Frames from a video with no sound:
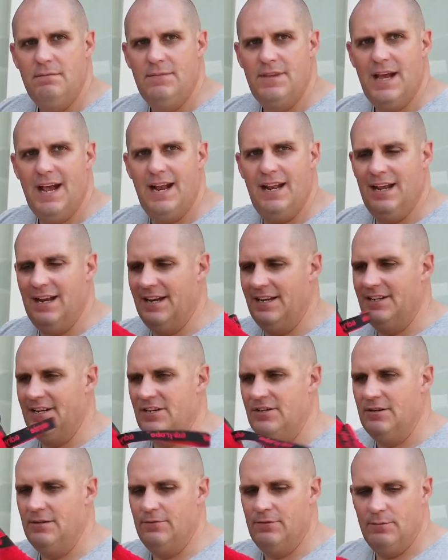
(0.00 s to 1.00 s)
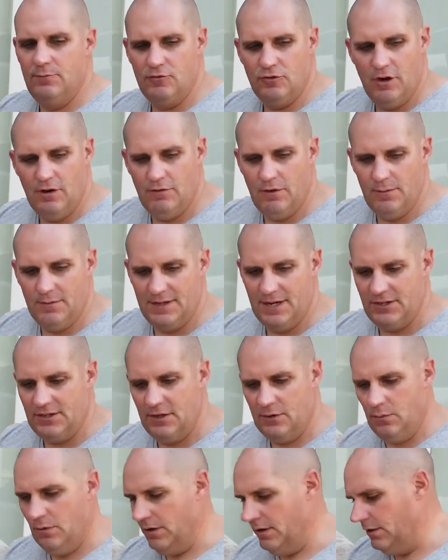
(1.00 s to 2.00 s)
that little addition from dry robe is
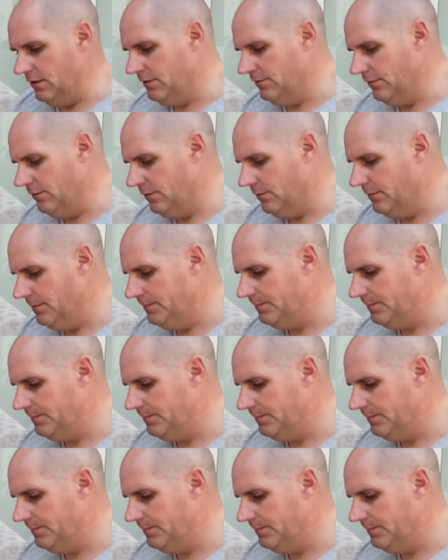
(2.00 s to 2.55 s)
actually quite useful.